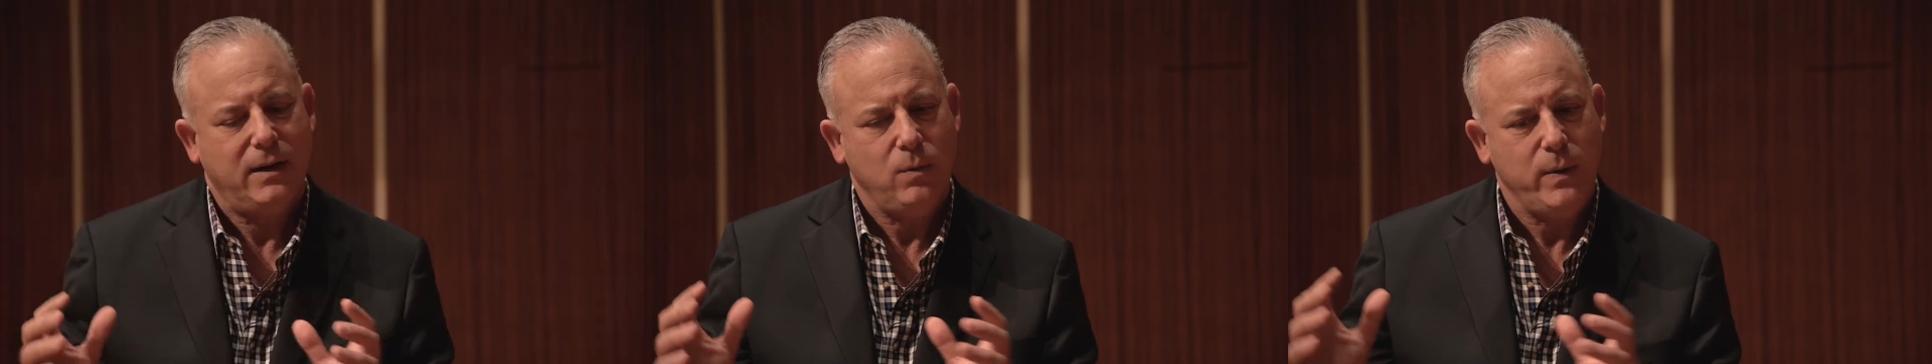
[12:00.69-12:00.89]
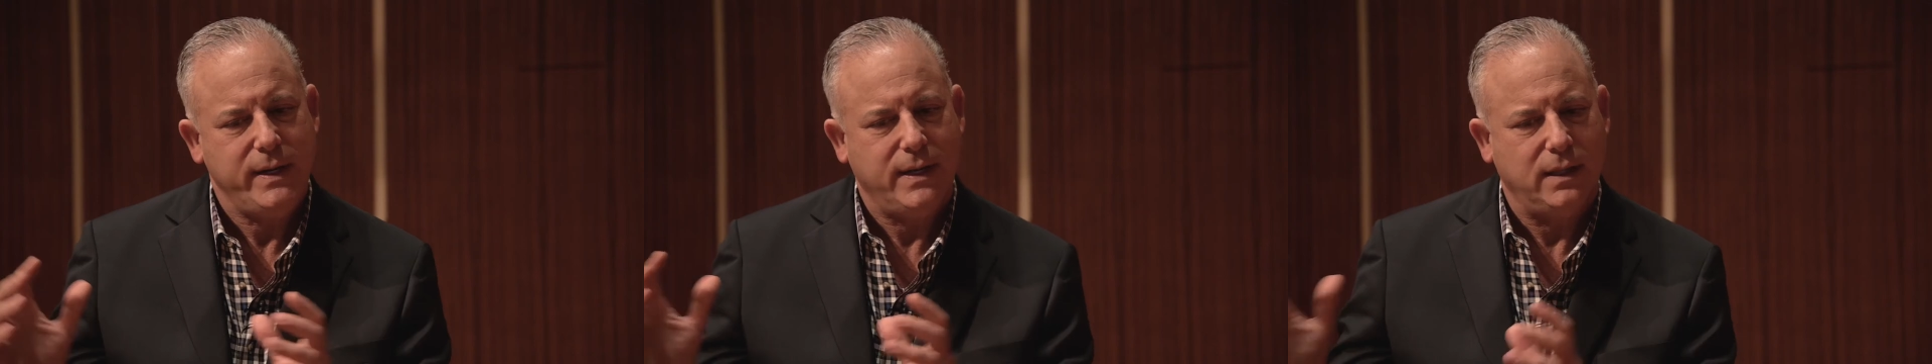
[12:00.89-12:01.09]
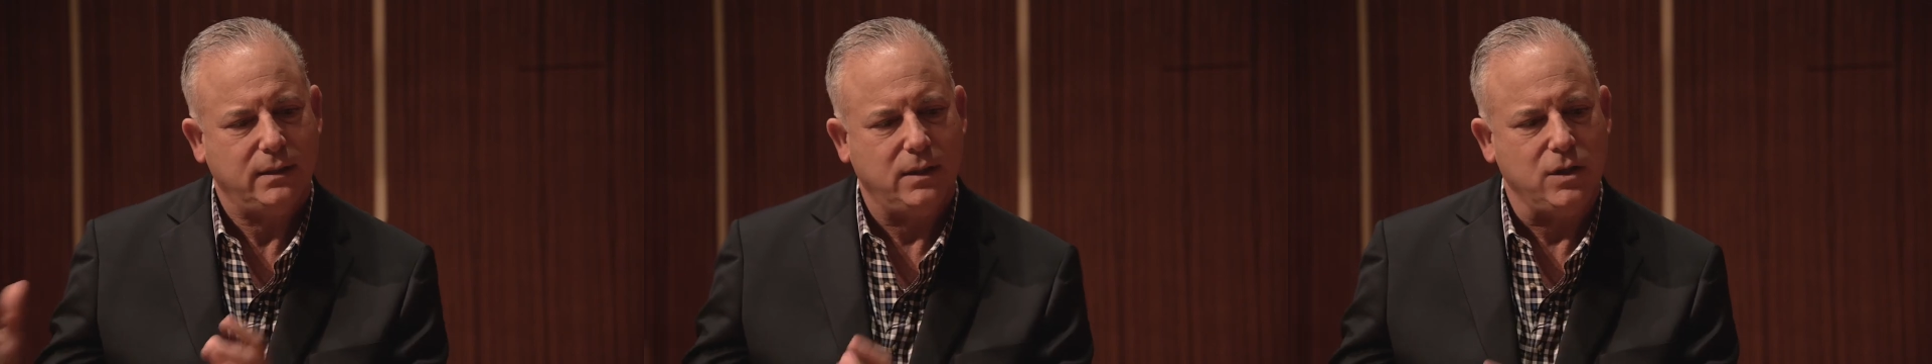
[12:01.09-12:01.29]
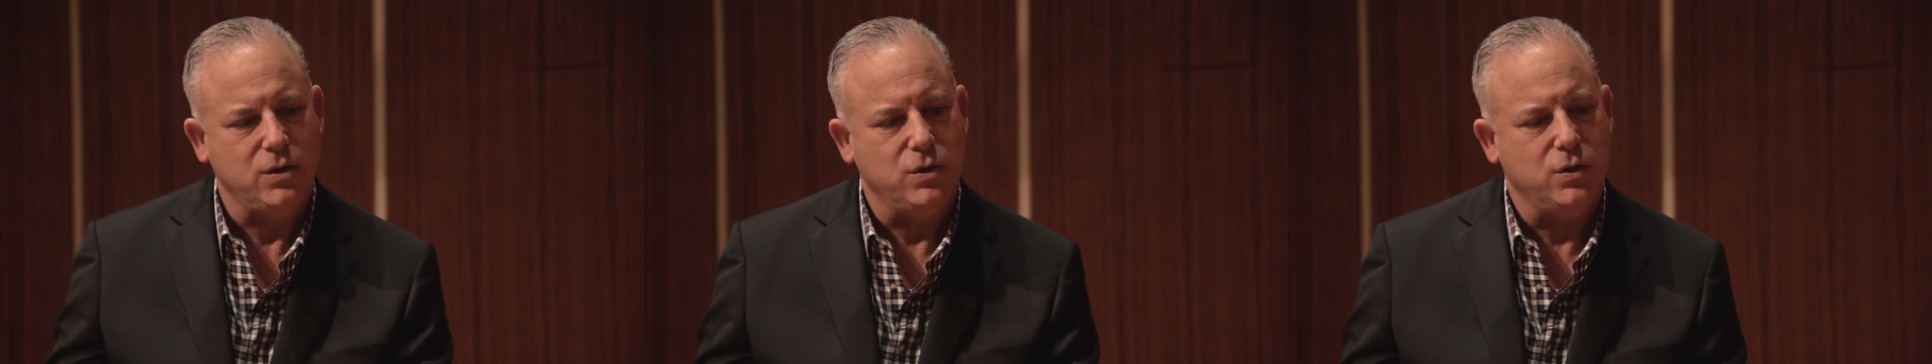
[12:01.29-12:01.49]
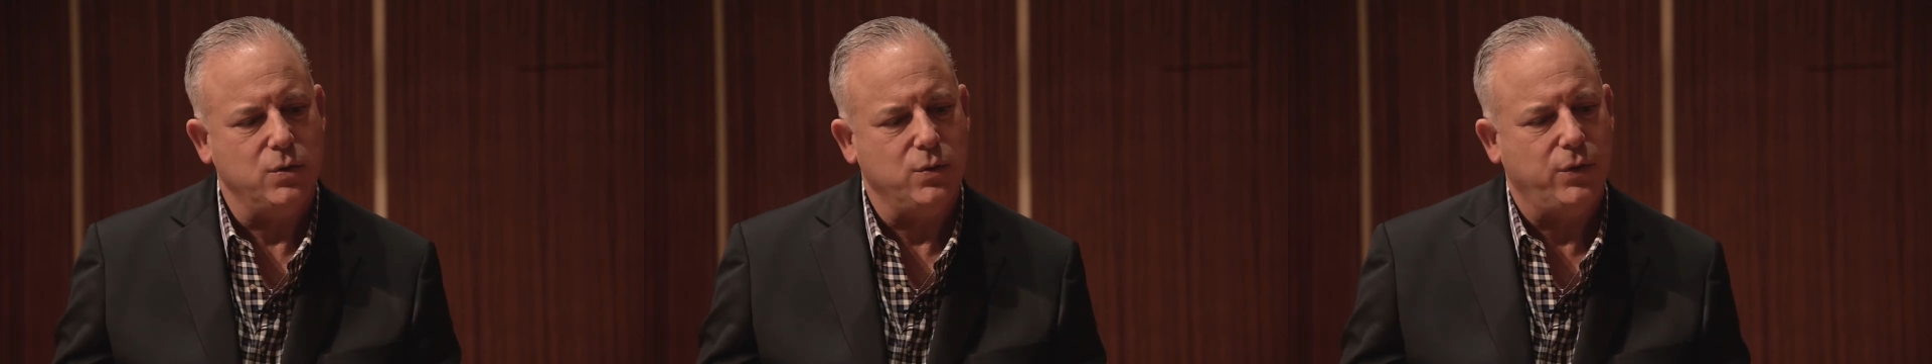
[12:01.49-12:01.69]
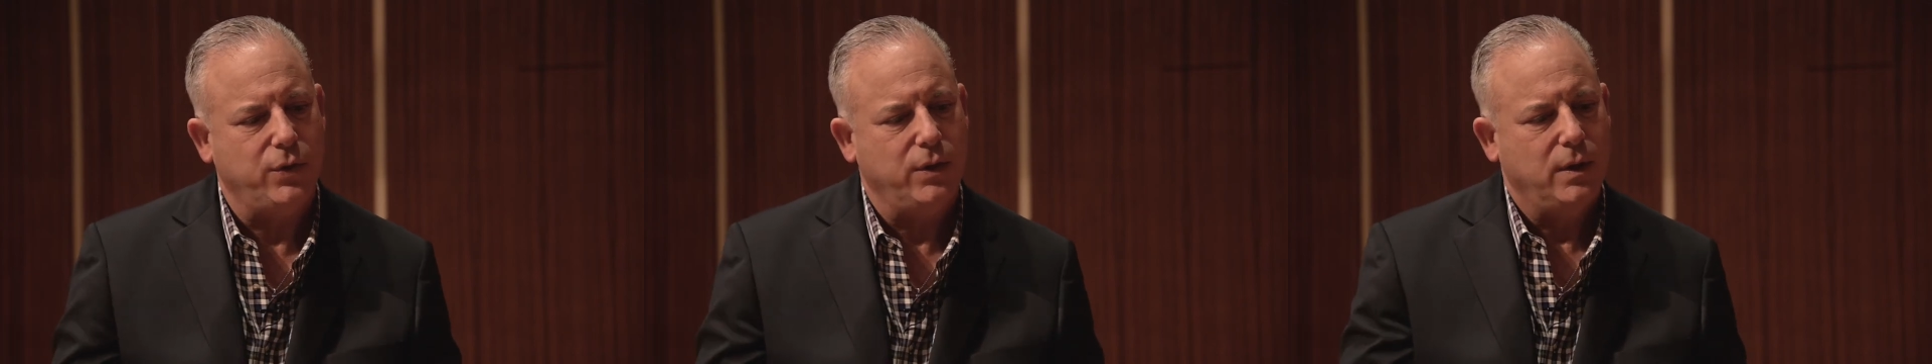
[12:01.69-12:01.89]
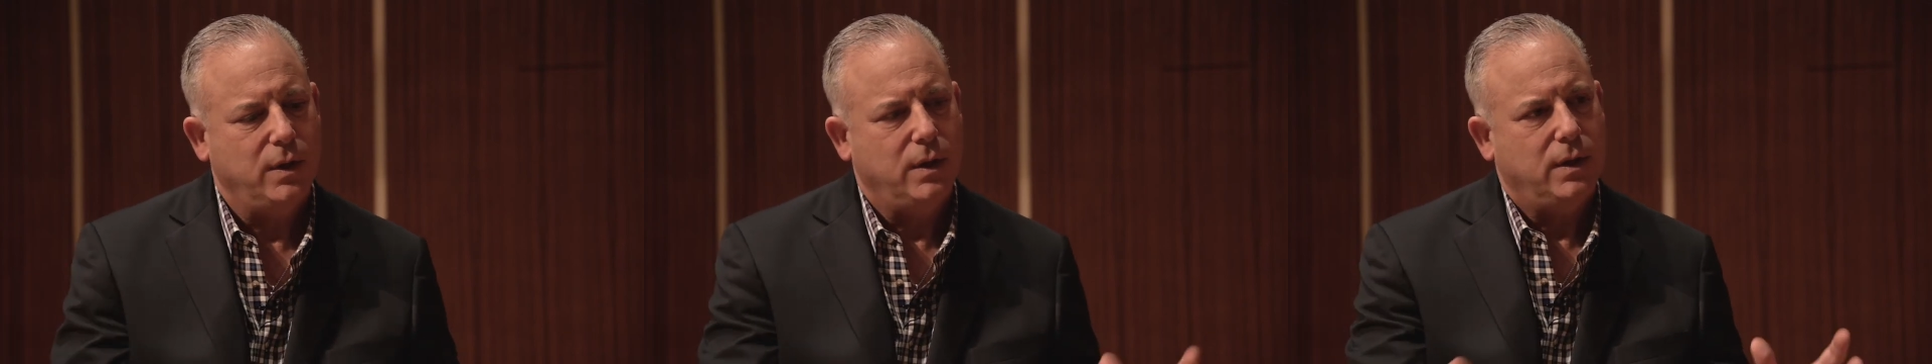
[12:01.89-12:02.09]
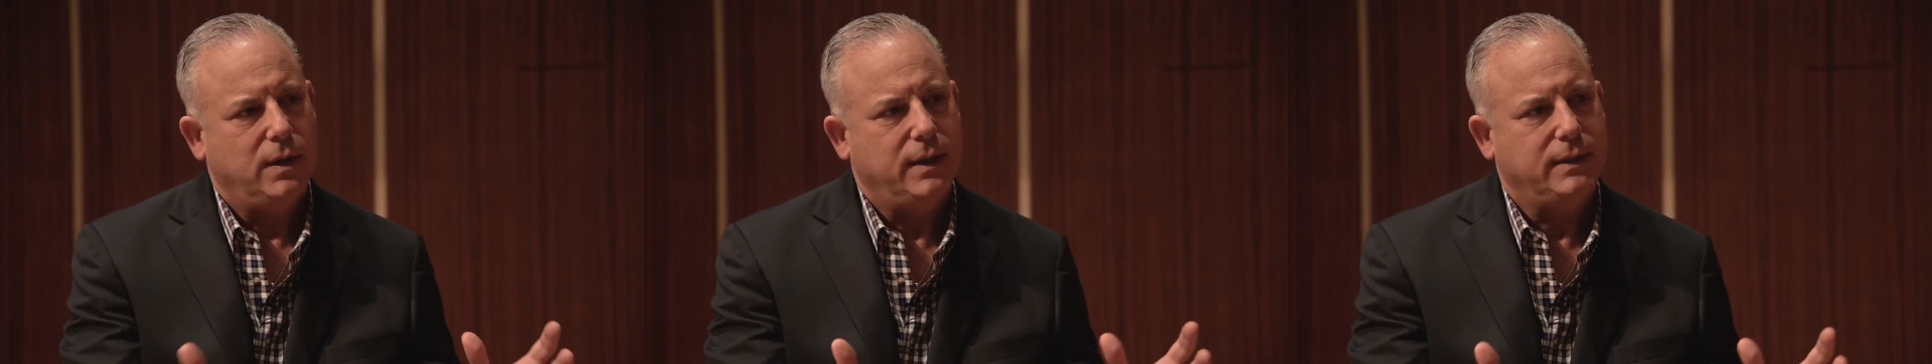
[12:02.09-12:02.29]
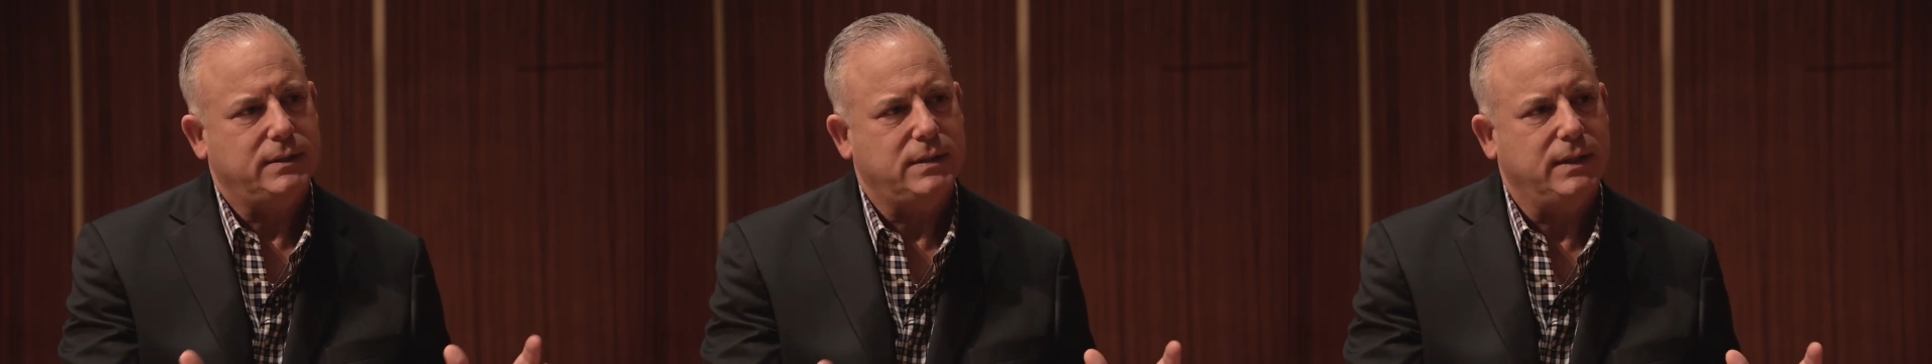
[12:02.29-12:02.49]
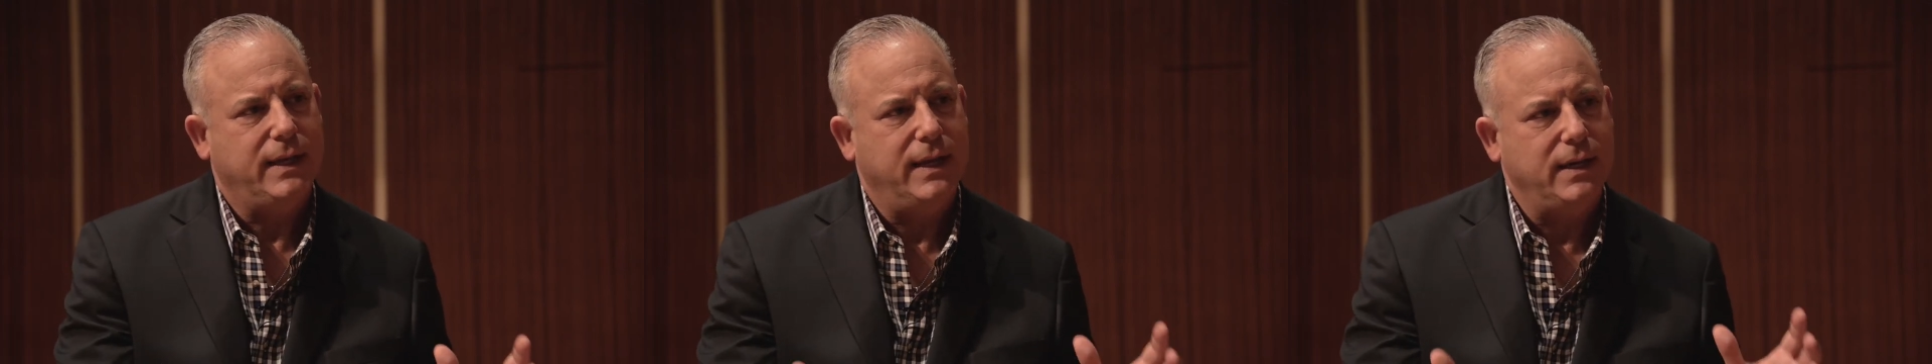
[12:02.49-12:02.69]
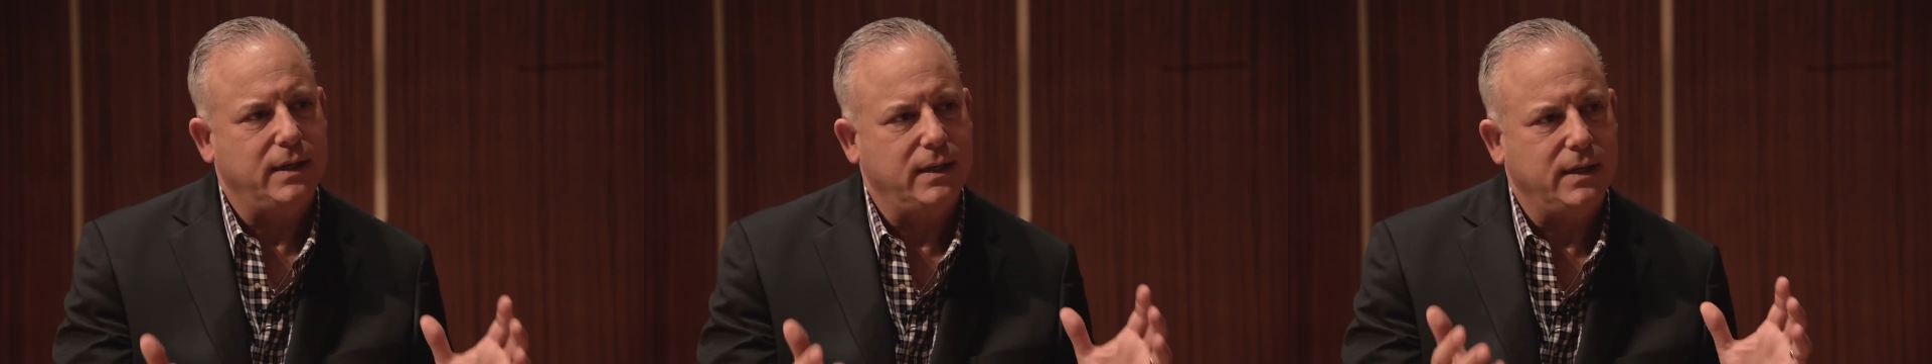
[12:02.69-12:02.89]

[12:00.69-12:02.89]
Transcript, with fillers: do we get the youth to get